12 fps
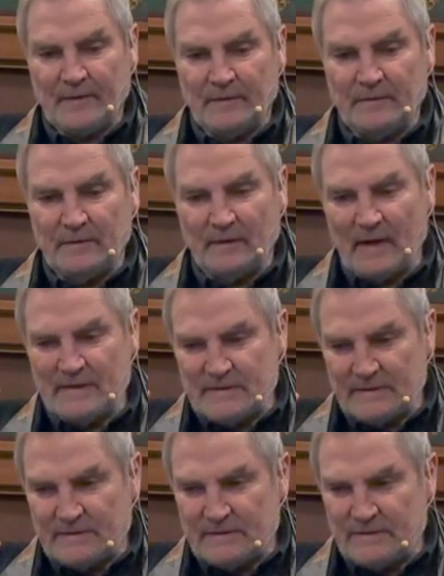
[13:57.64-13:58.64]
you know, as
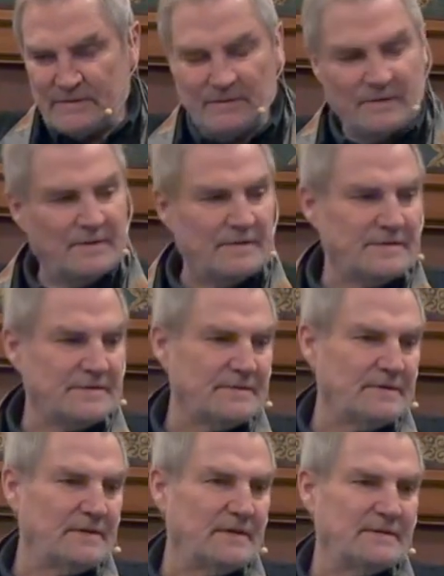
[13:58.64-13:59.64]
it
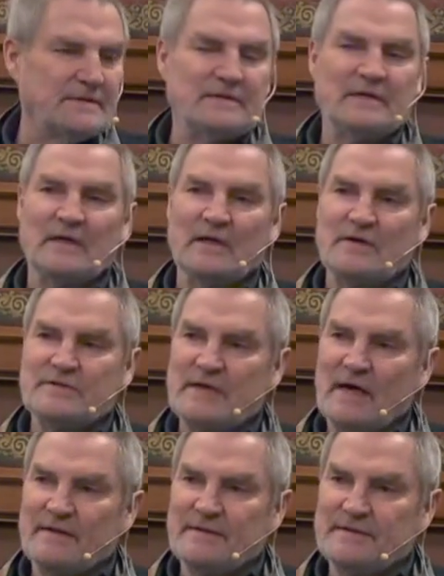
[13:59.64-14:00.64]
turns, as it yellows
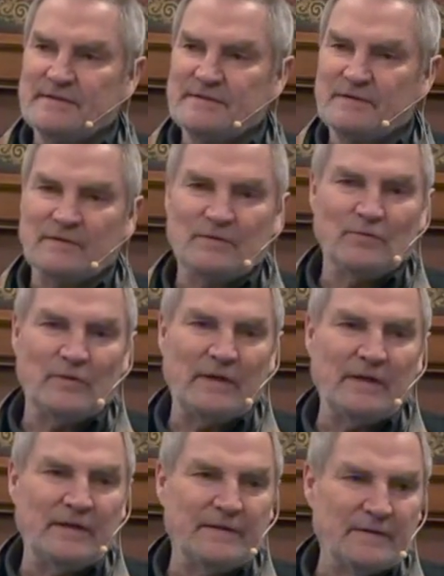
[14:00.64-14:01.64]
out, there's a sort of
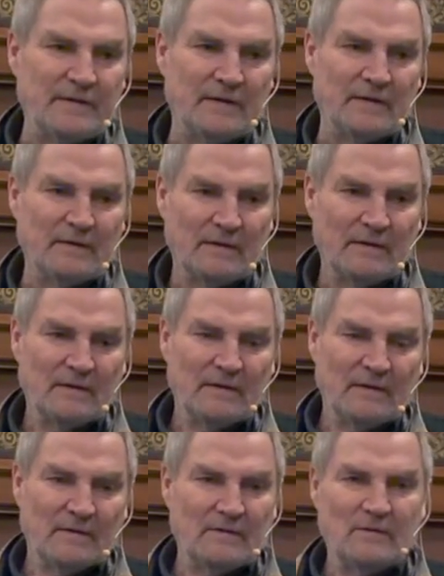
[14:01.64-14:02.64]
greeny thing
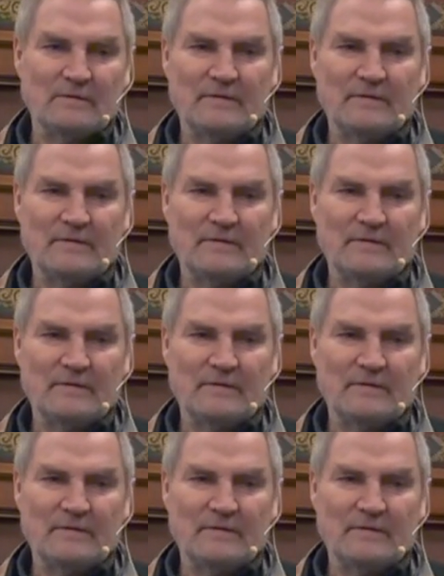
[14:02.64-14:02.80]
called